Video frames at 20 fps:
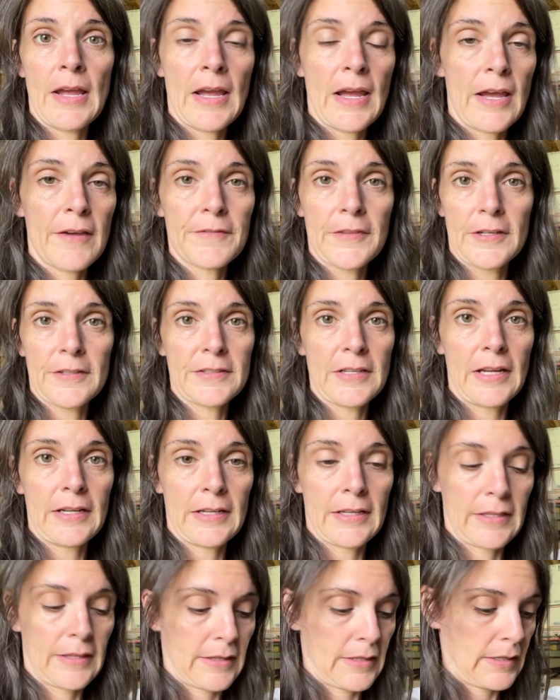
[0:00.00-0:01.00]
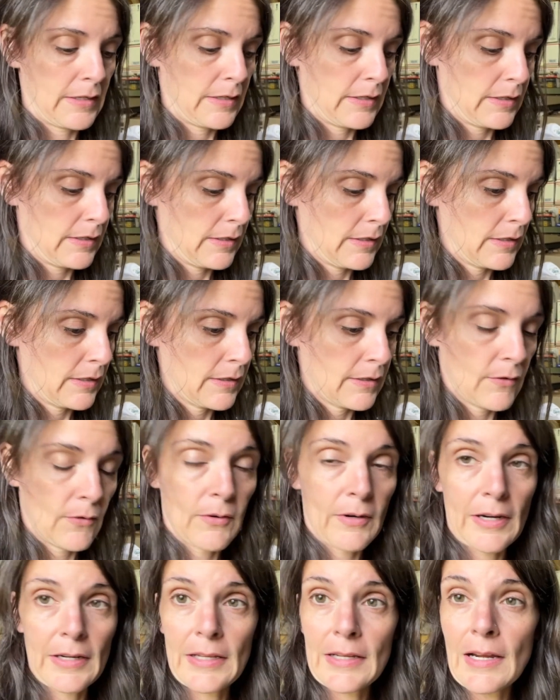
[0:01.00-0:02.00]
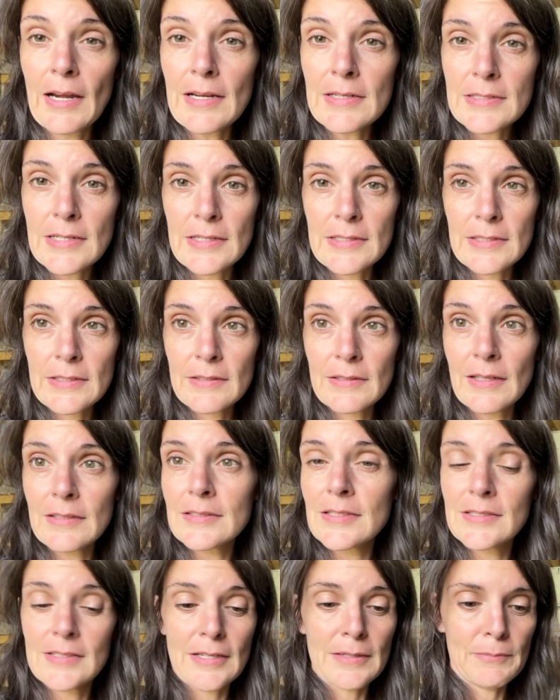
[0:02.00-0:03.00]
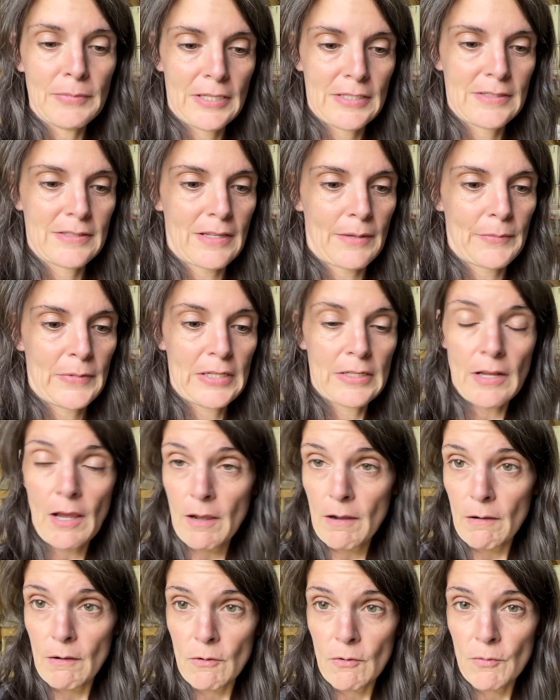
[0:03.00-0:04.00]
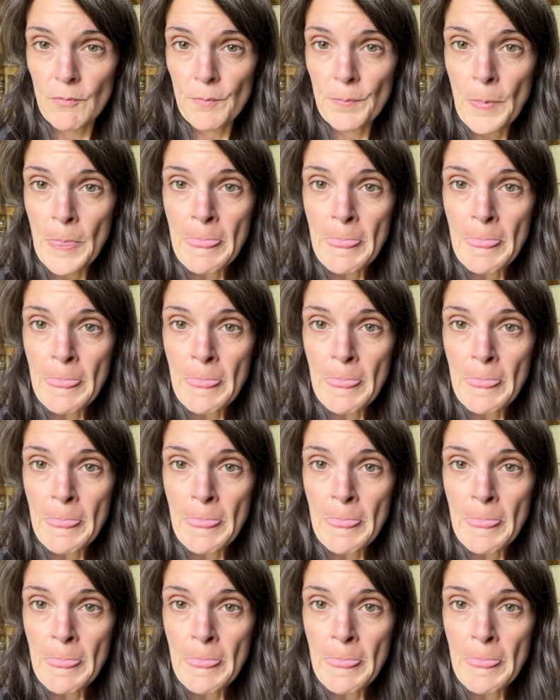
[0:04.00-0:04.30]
If there's anything or any content you'd like to see, please let me know.